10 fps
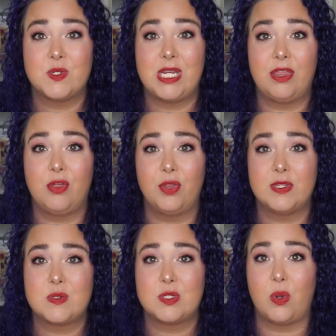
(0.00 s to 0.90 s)
which I thought
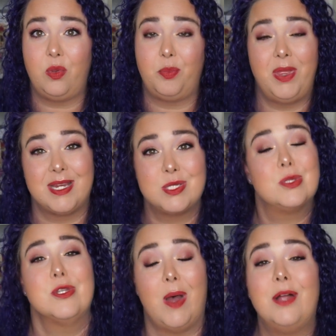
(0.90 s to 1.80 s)
this was
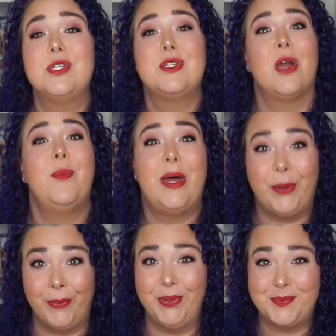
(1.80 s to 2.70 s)
Olaplex. So I'll just talk
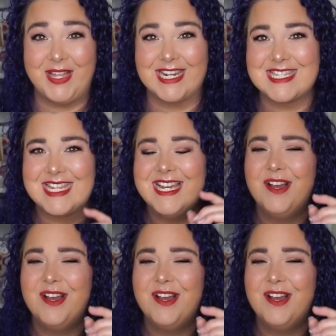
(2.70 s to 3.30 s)
about Olaplex.